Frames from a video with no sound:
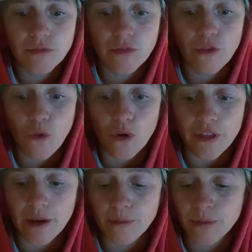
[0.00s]
for
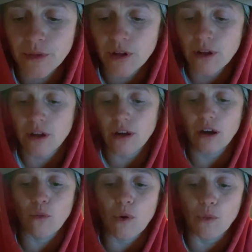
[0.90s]
them
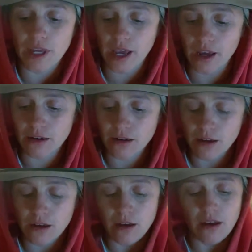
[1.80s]
when we can.
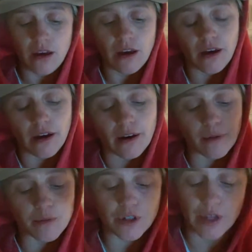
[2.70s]

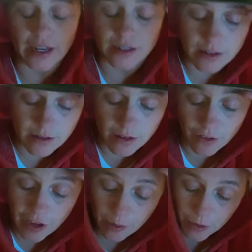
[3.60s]
So yes, the
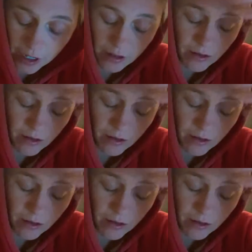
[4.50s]
family